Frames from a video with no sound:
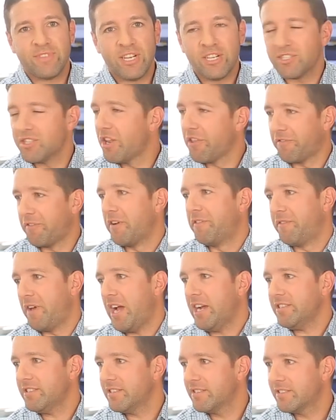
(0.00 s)
Here's another fun
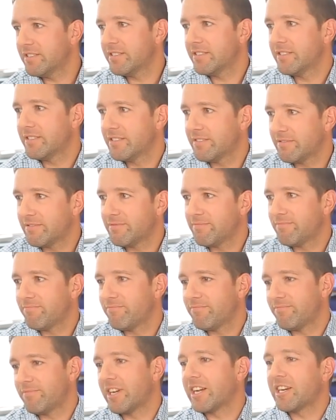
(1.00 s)
fact.
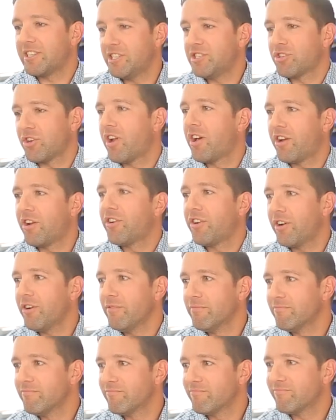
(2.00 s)
I got a t-shirt on under
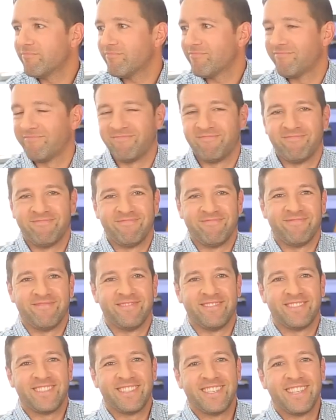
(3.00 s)
here.
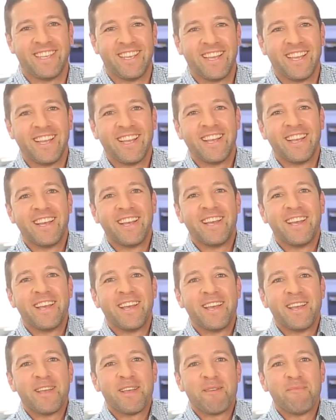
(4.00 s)
uh.
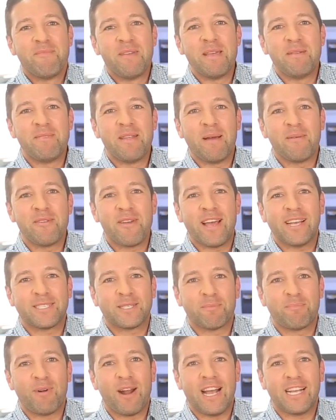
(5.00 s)
B M W has
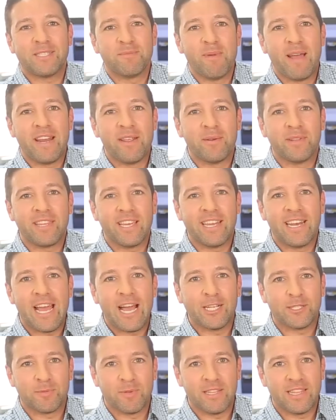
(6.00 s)
surprised many with the
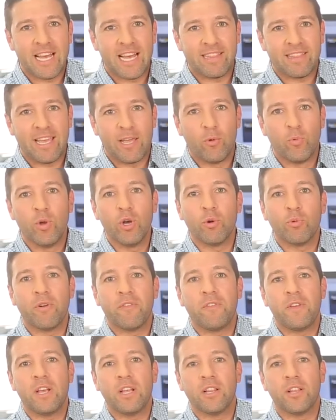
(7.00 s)
announcement that they will
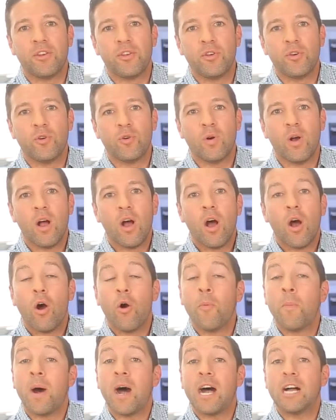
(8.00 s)
reveal a new
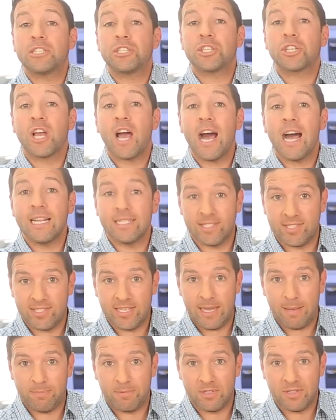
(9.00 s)
homage
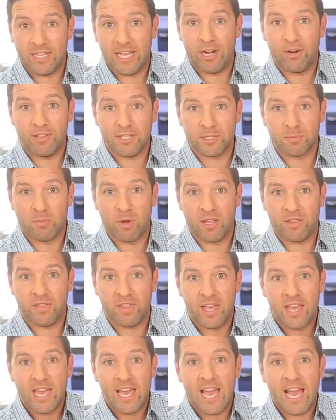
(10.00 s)
concept later this month
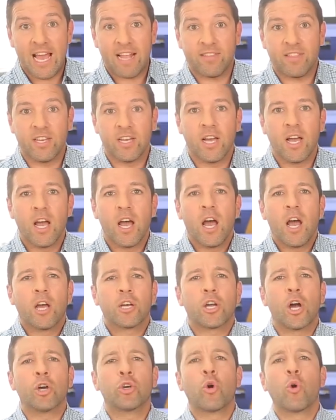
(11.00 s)
at the
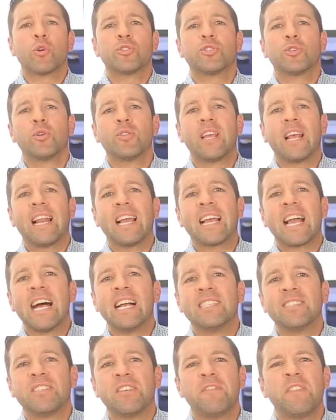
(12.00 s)
Concorso
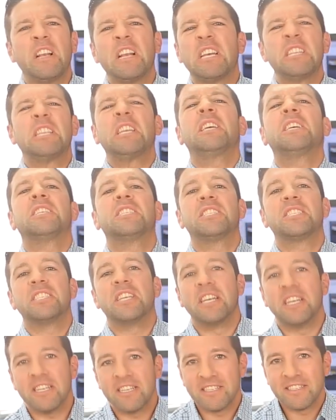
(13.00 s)
d'Eleganza Villa d'Este.